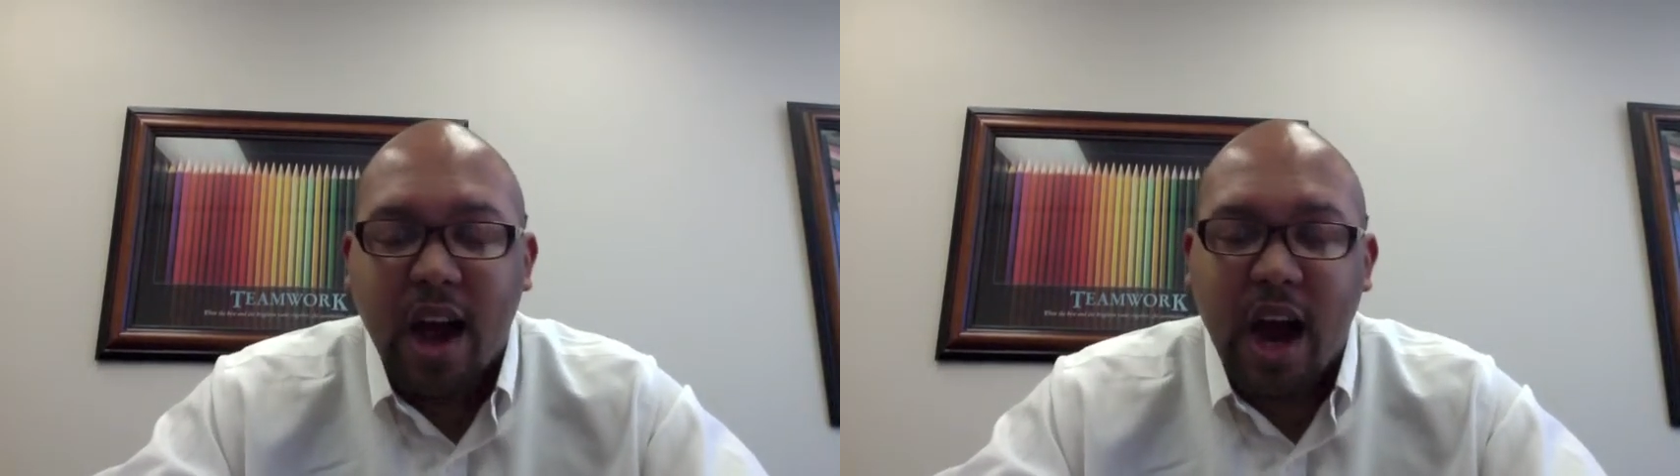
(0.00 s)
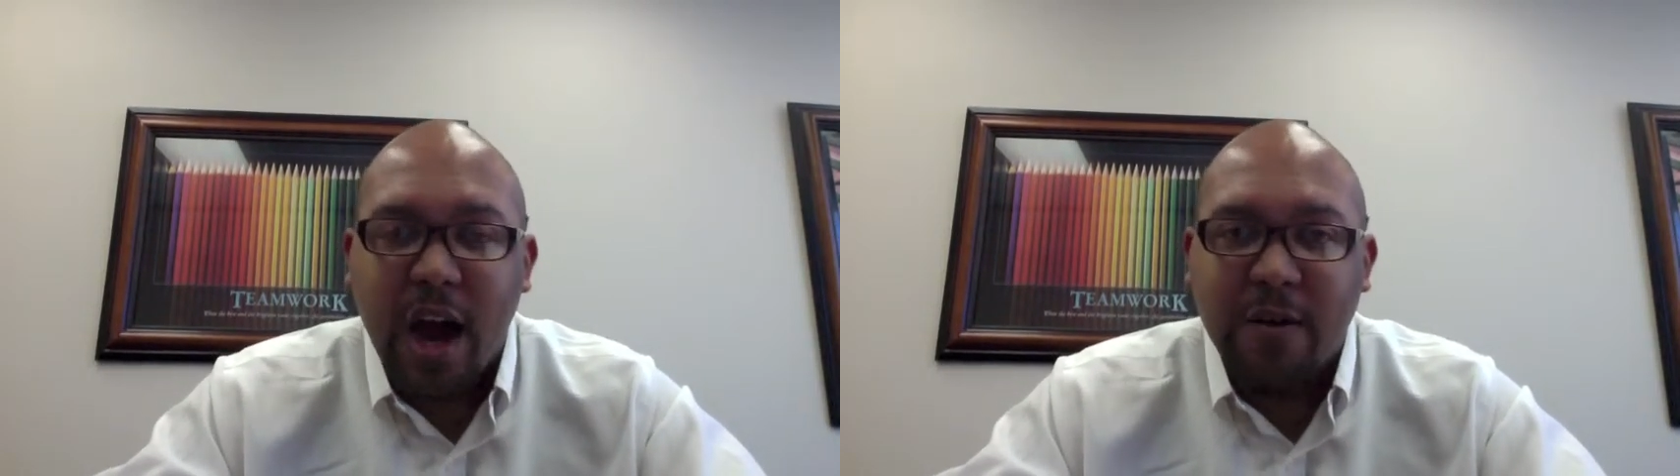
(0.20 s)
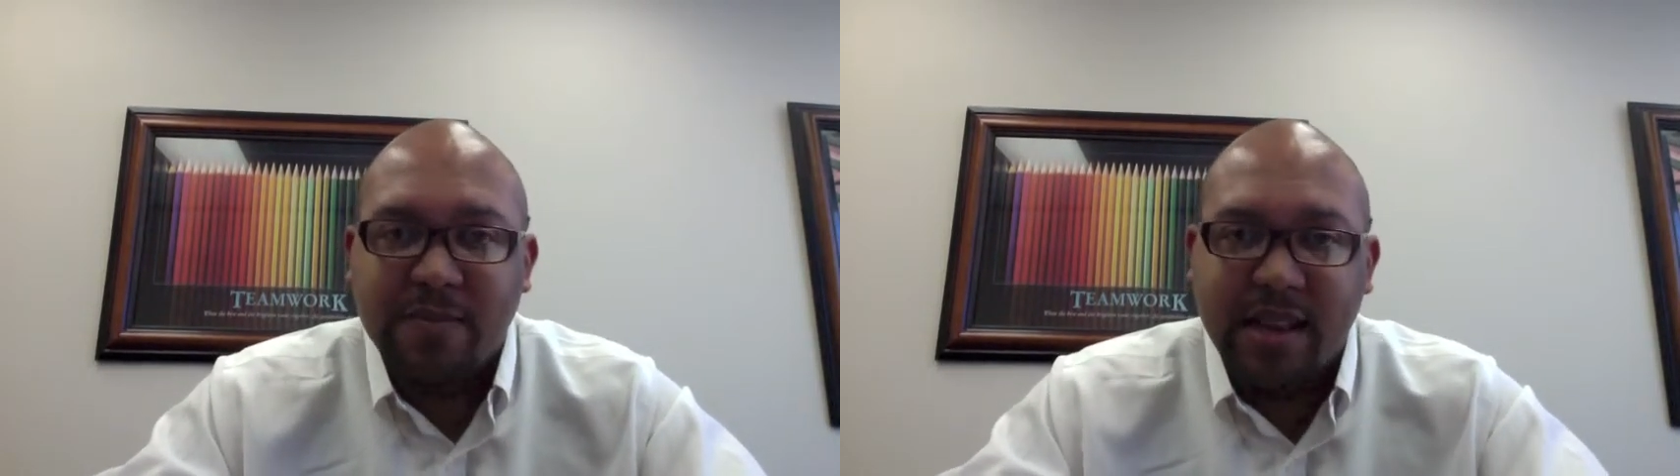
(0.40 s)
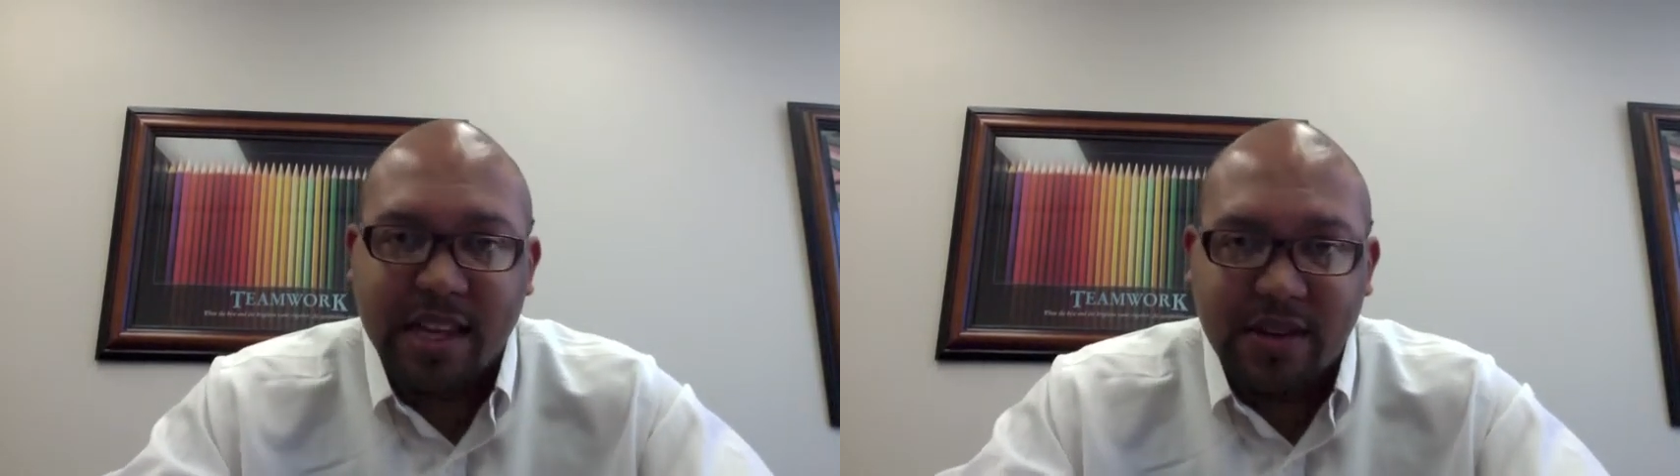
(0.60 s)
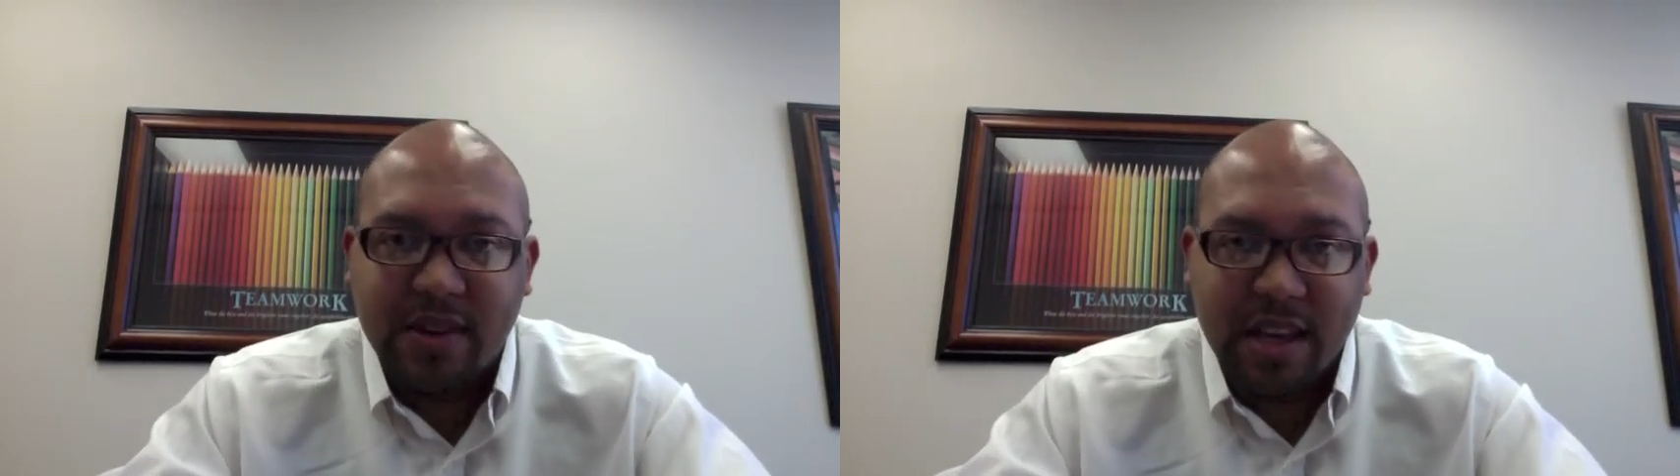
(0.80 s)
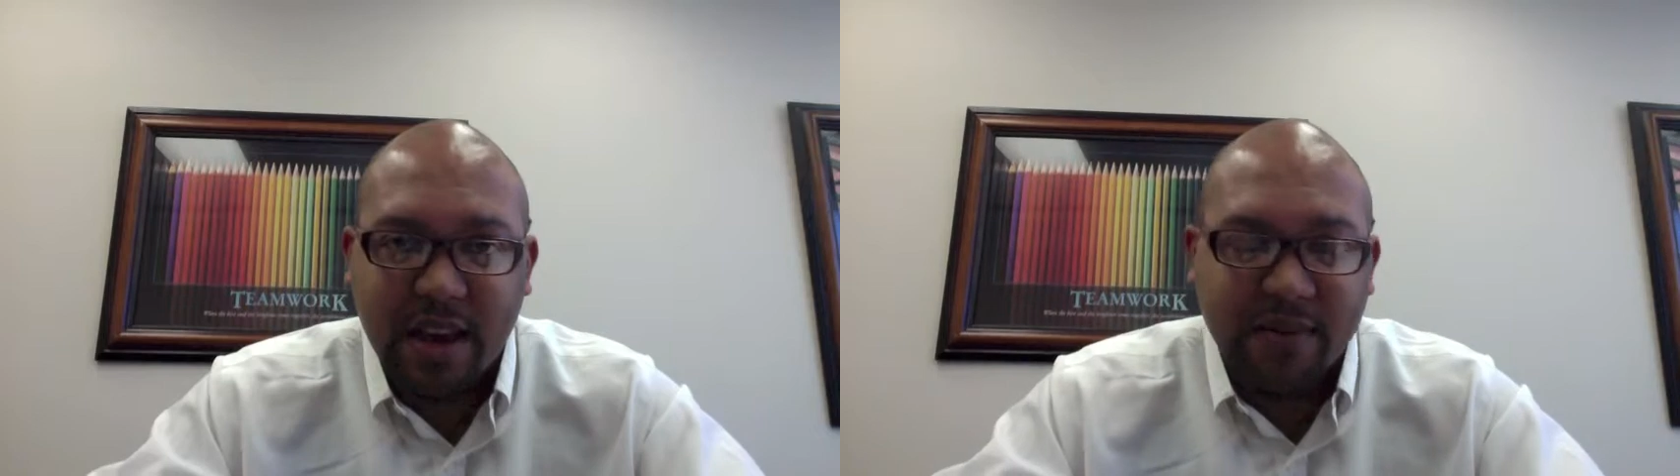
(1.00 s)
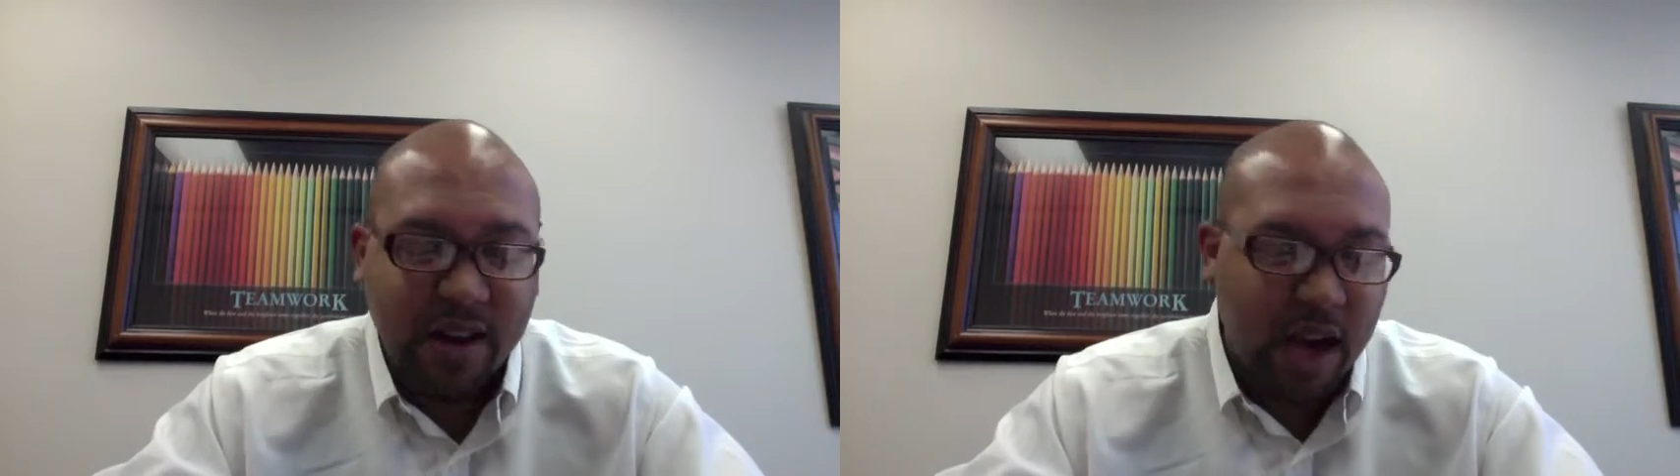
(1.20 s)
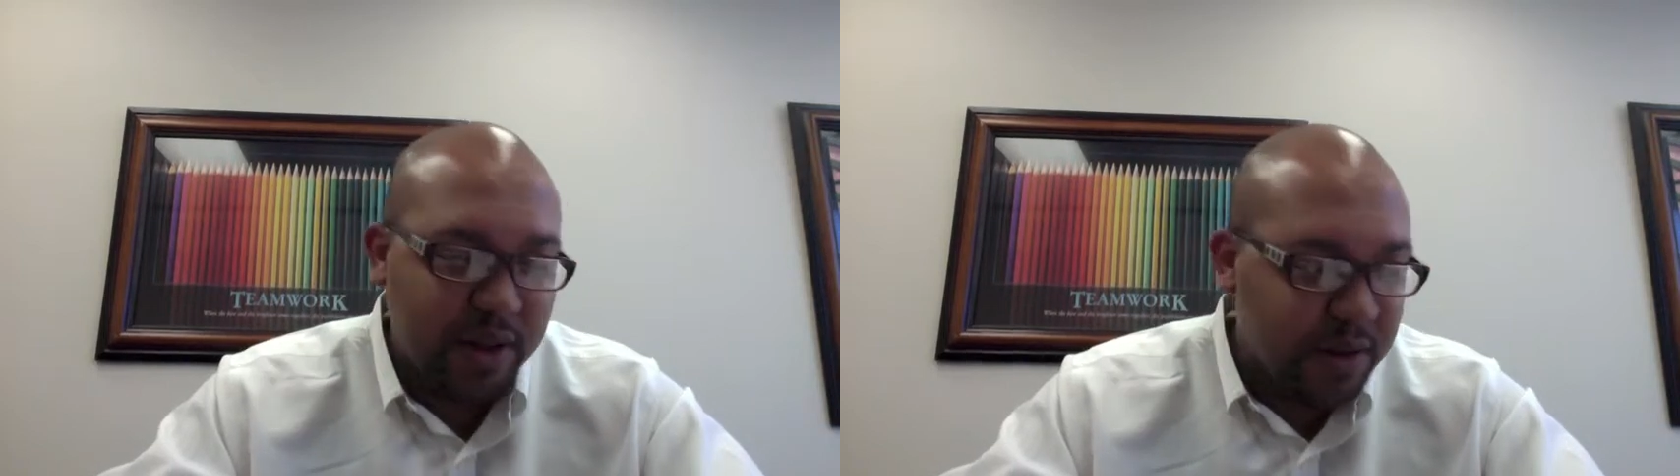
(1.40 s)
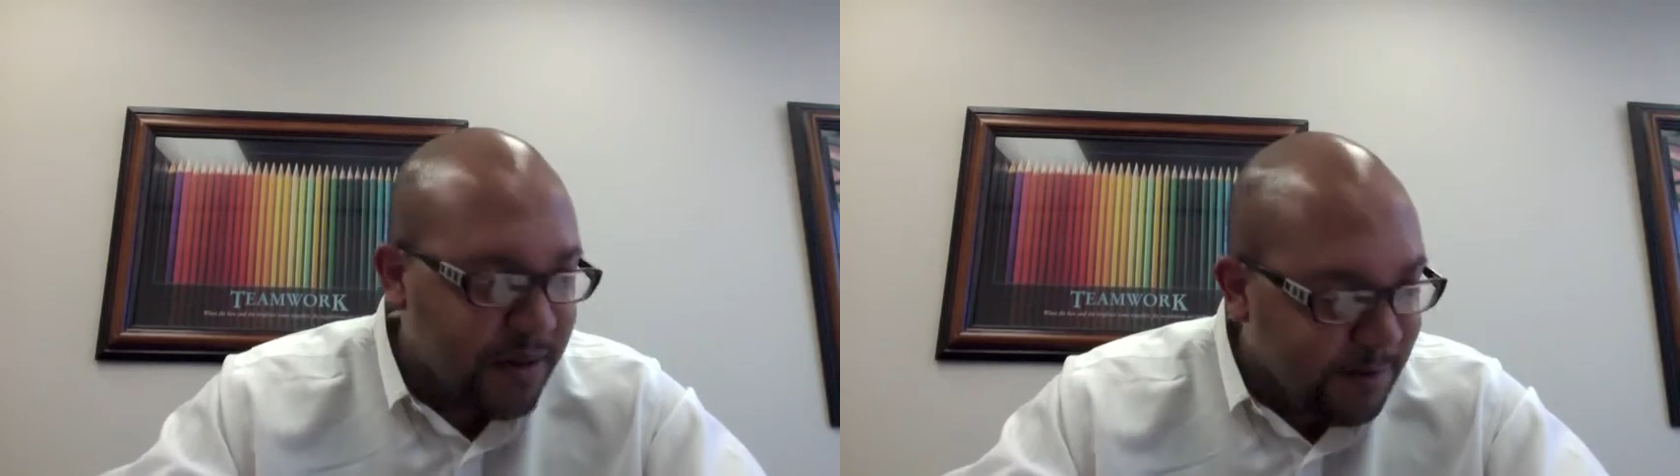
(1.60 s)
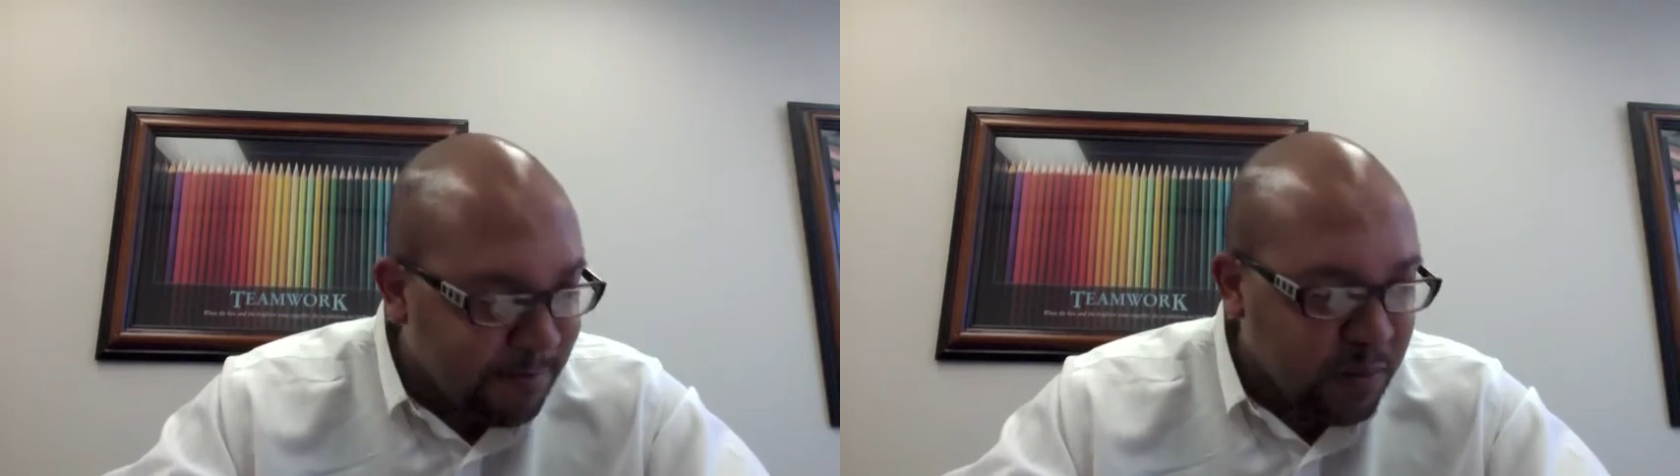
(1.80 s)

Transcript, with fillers: um, that you can give to others.